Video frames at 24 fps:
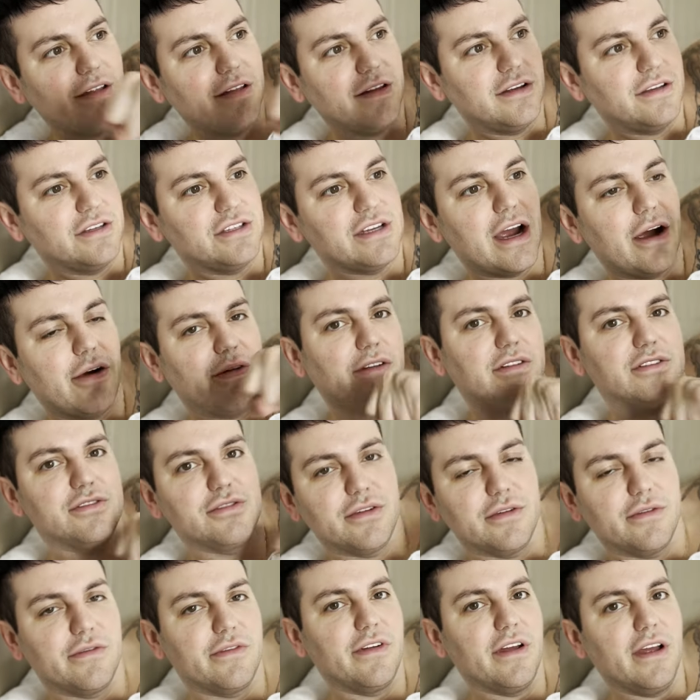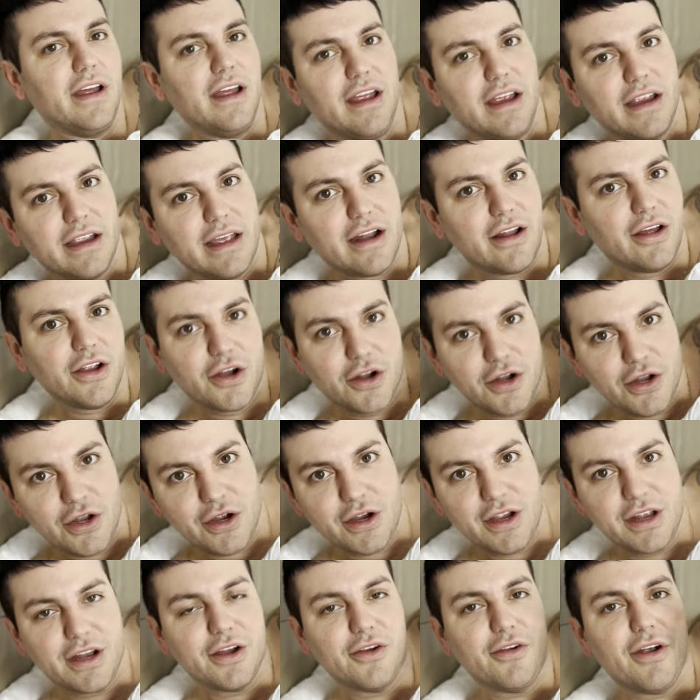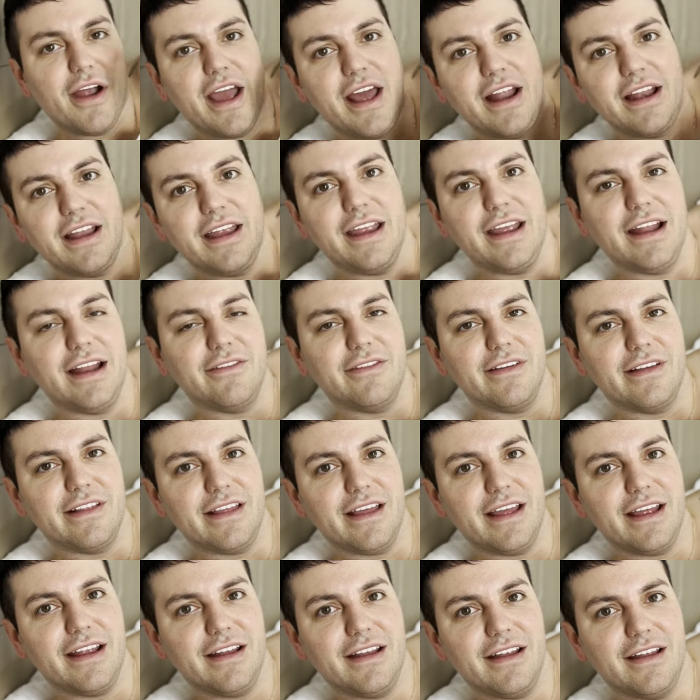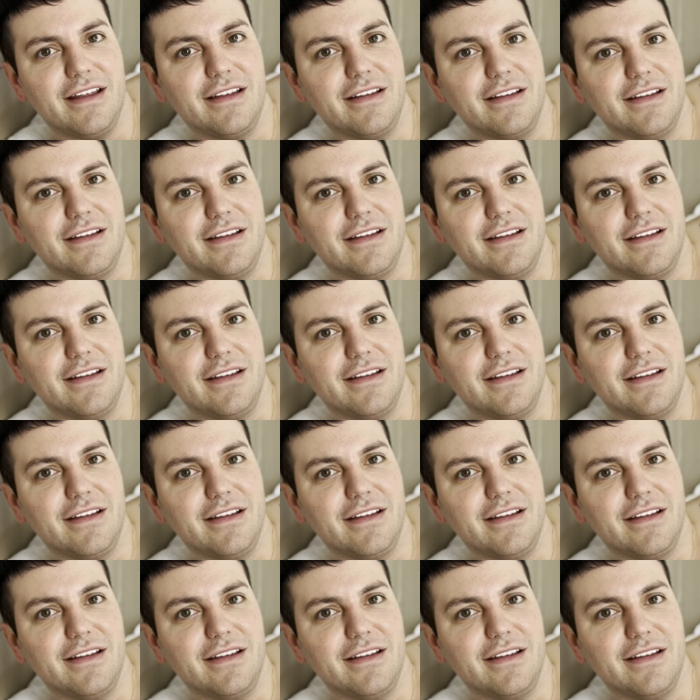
shower and sort of get all your nook and cranny and everything.